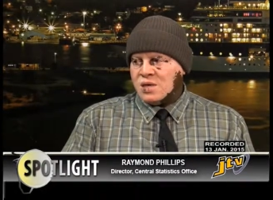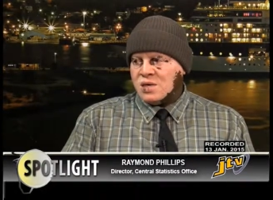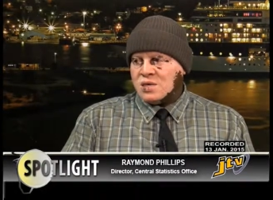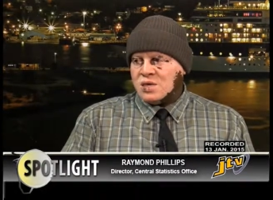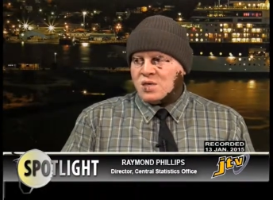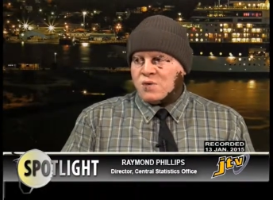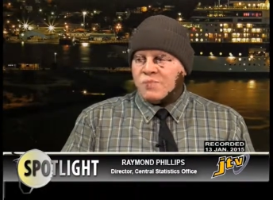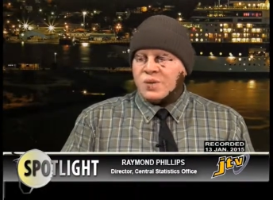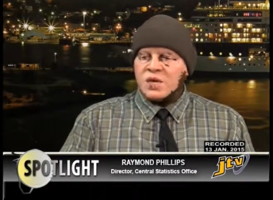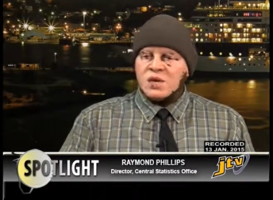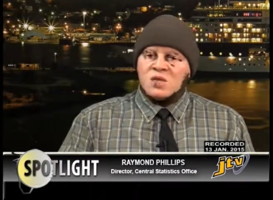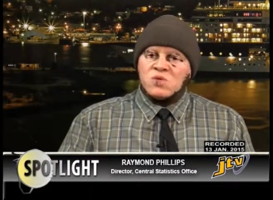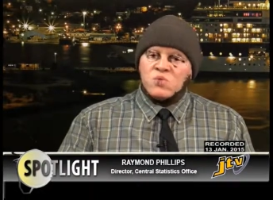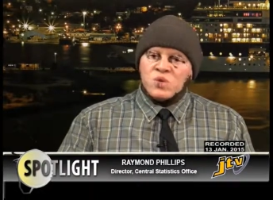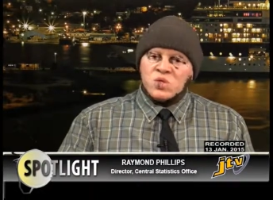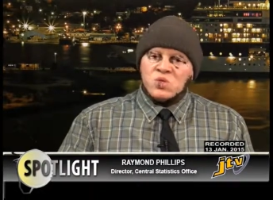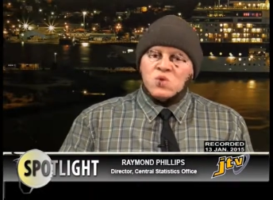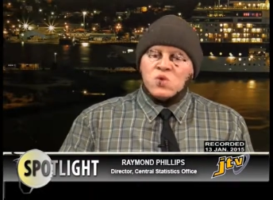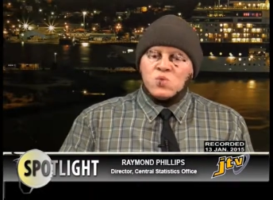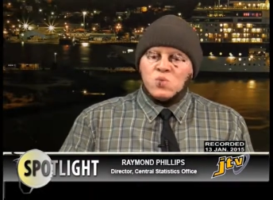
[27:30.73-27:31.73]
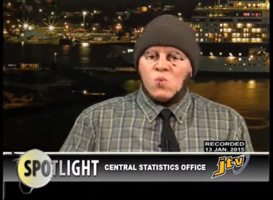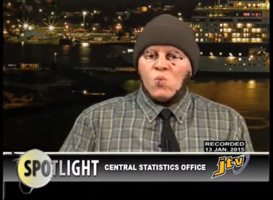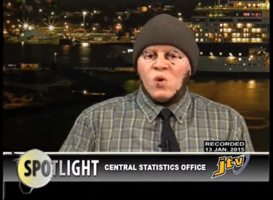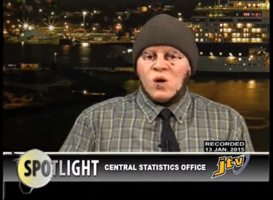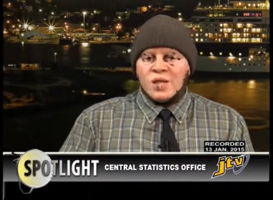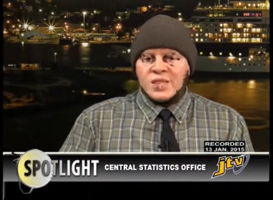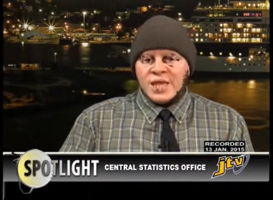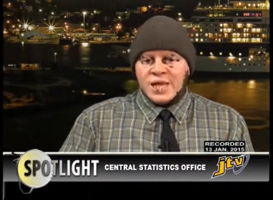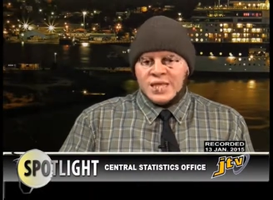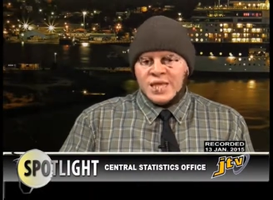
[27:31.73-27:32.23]
You know, because we don't
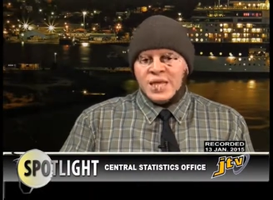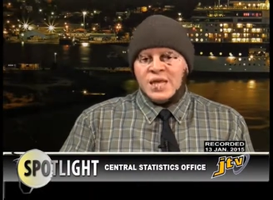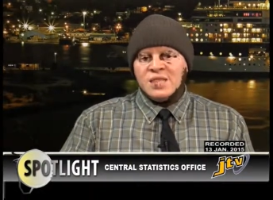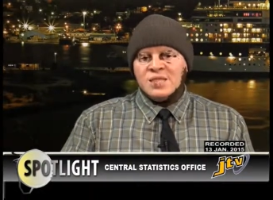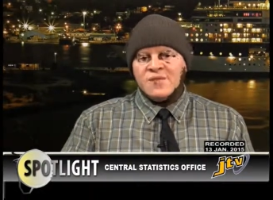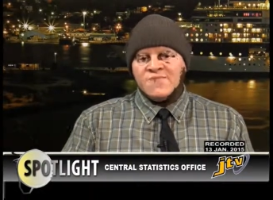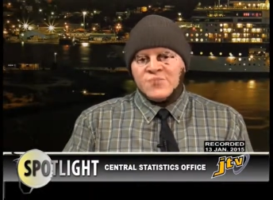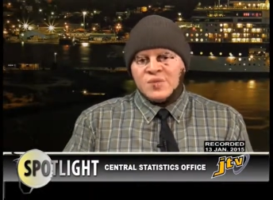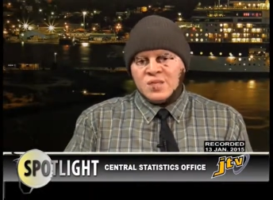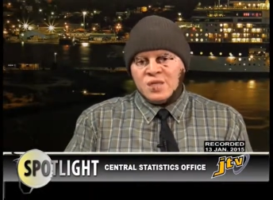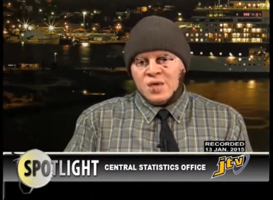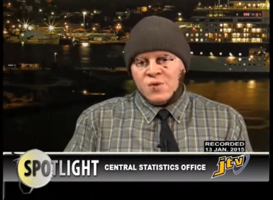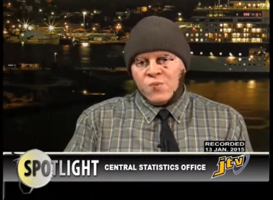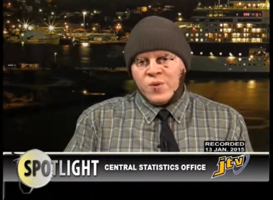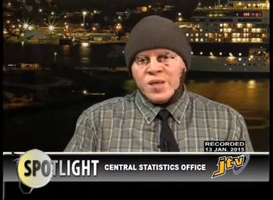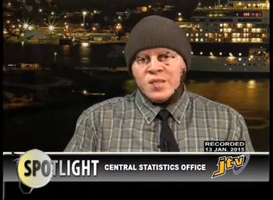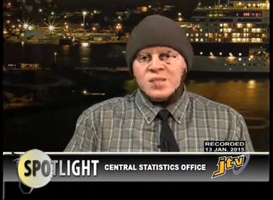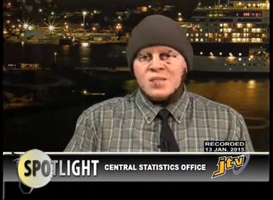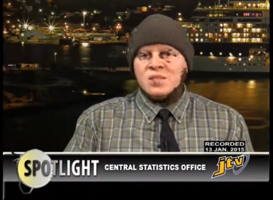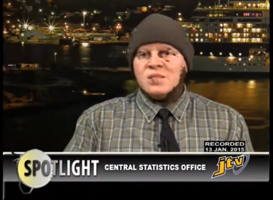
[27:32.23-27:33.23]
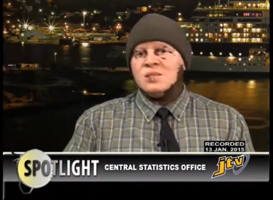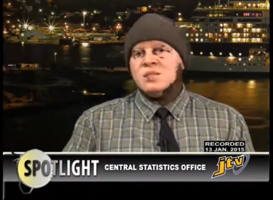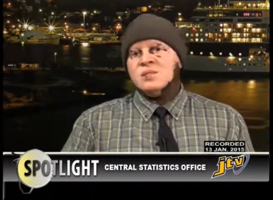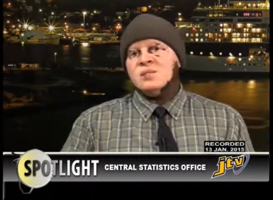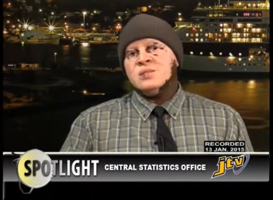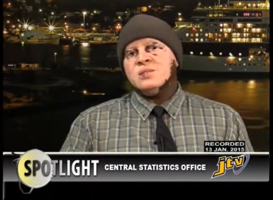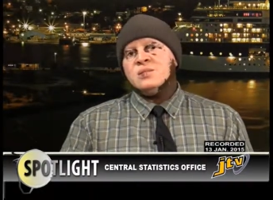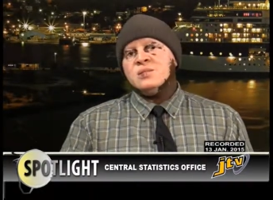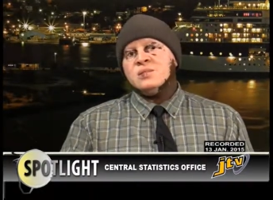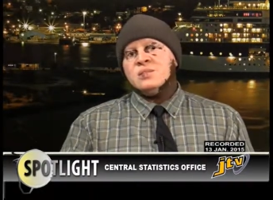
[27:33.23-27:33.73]
want at the end of the day when
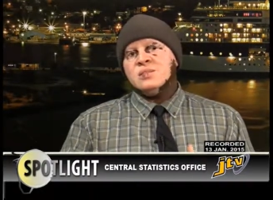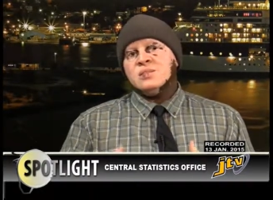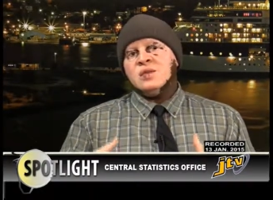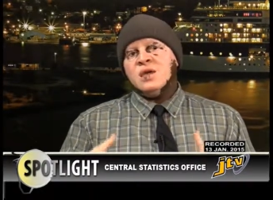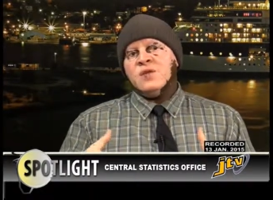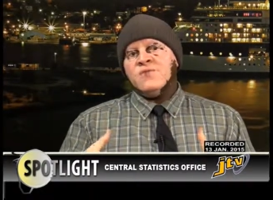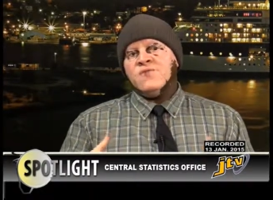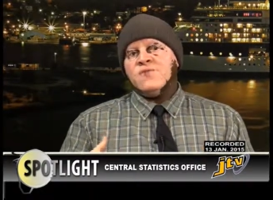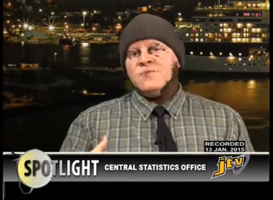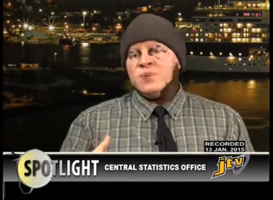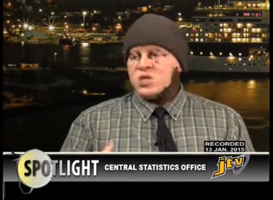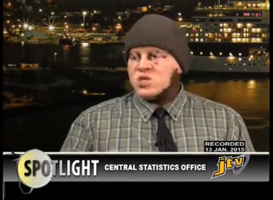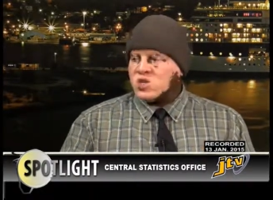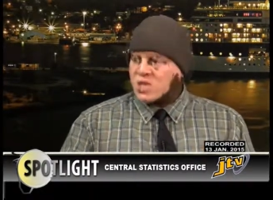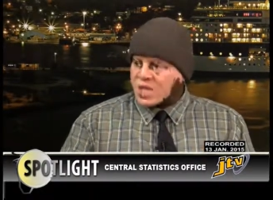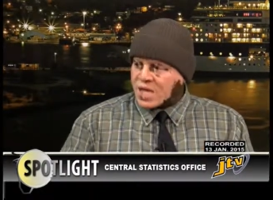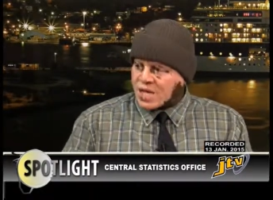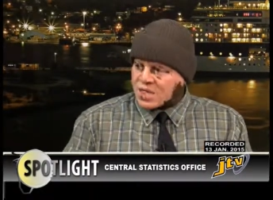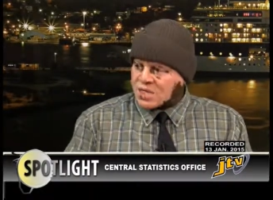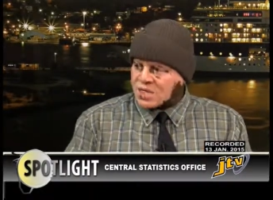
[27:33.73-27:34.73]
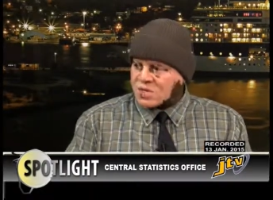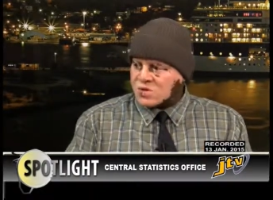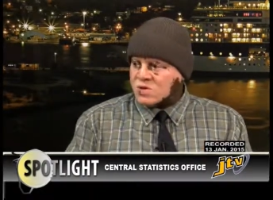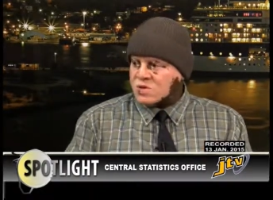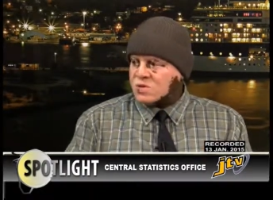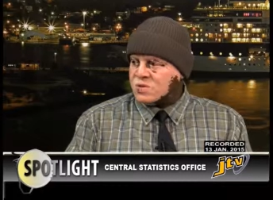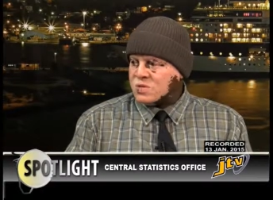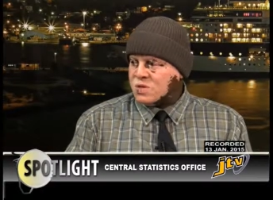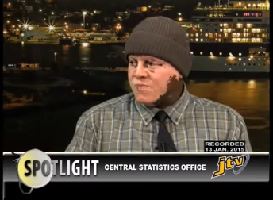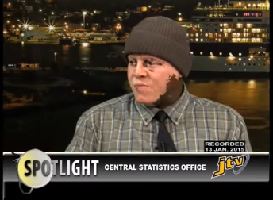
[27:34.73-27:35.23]
the information gets to
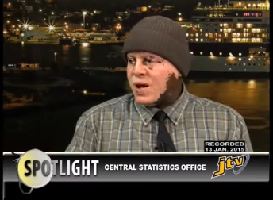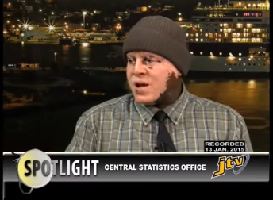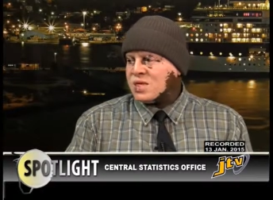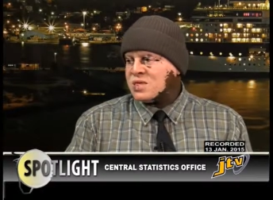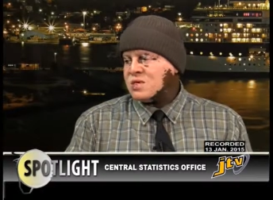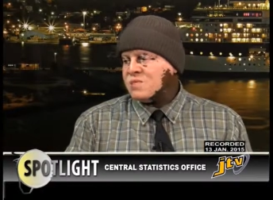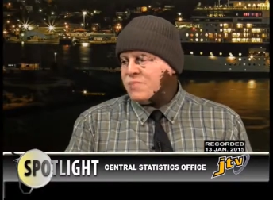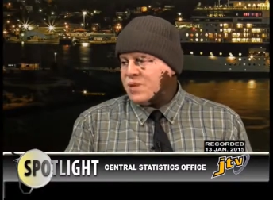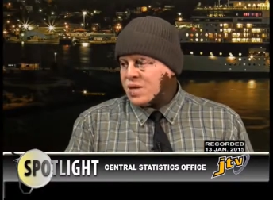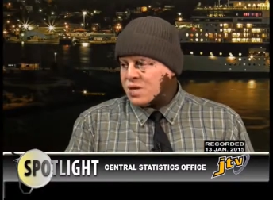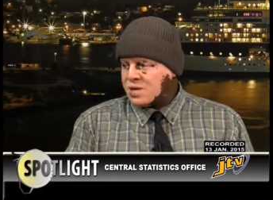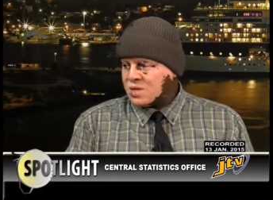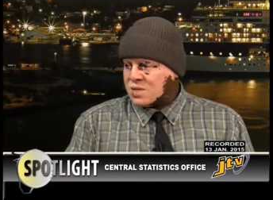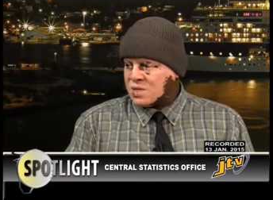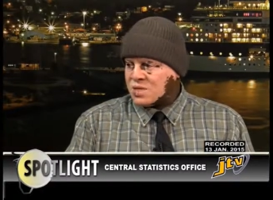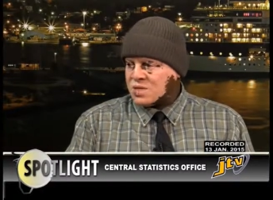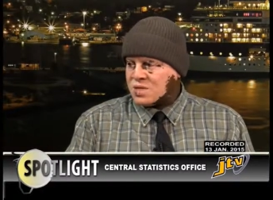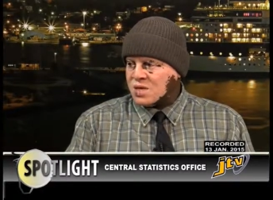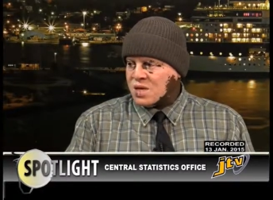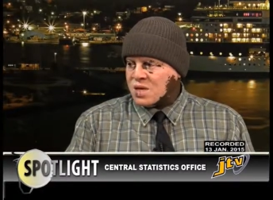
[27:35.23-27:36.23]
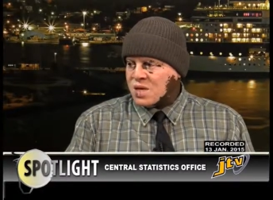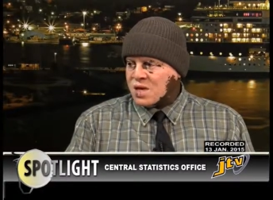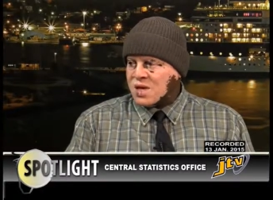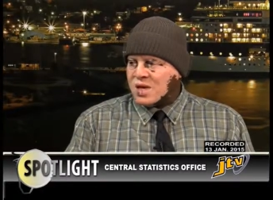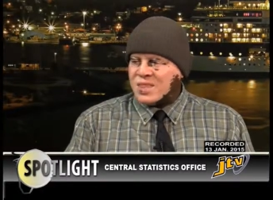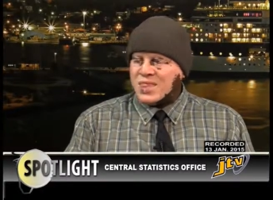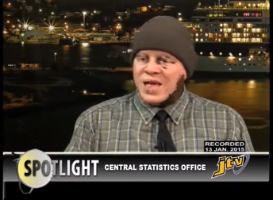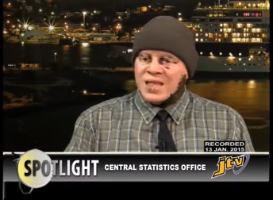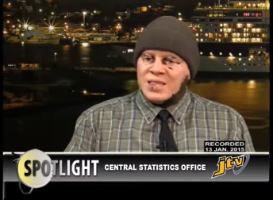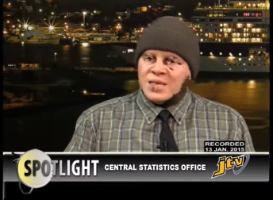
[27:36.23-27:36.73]
the, the policymakers
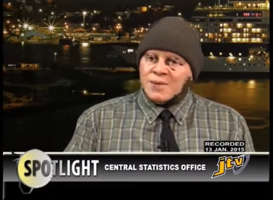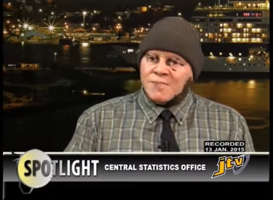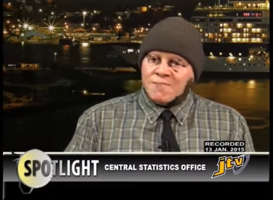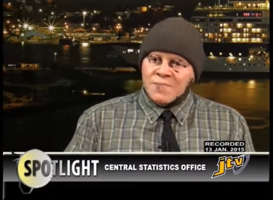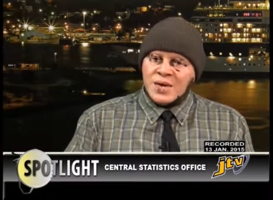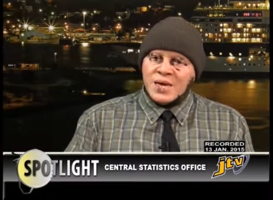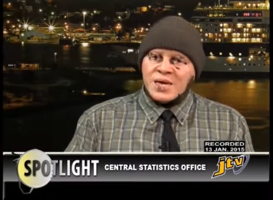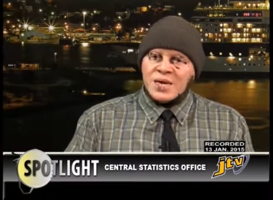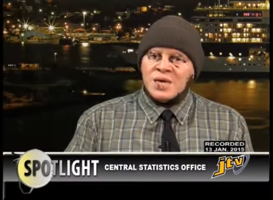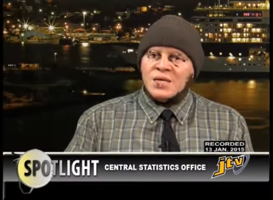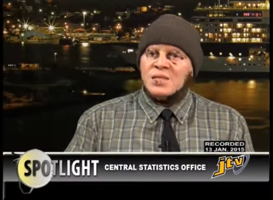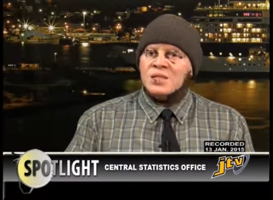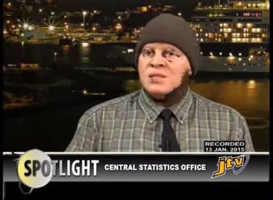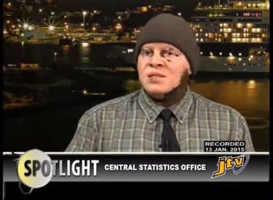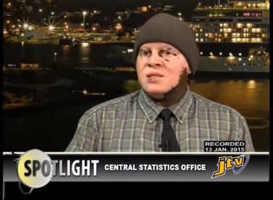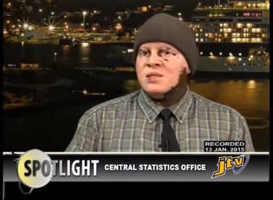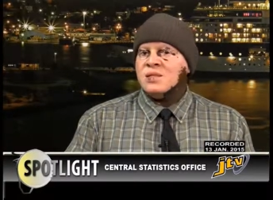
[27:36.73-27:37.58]
that they're making